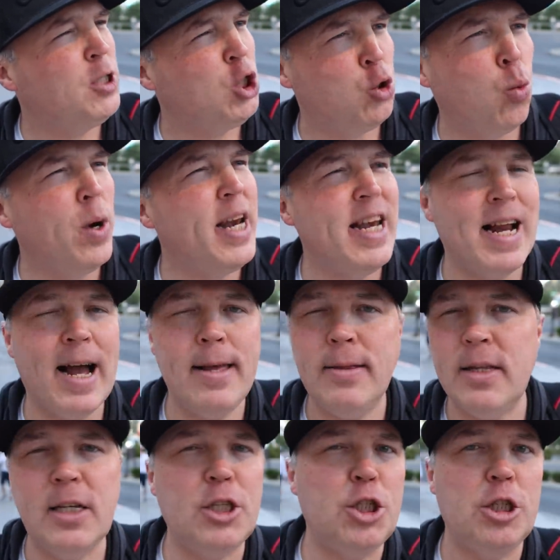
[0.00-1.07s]

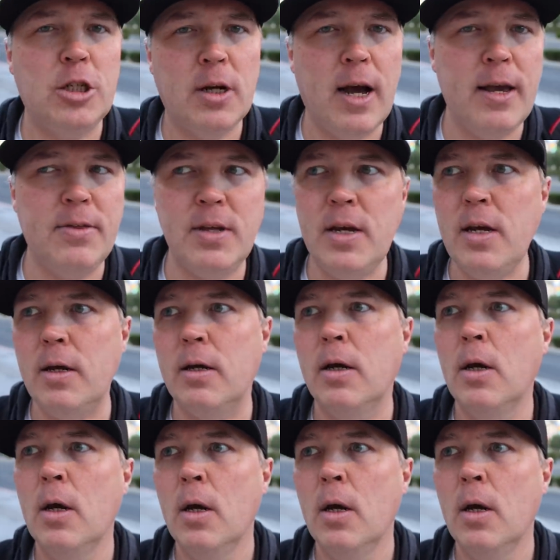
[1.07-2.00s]
twenty-ninth-ish, I think.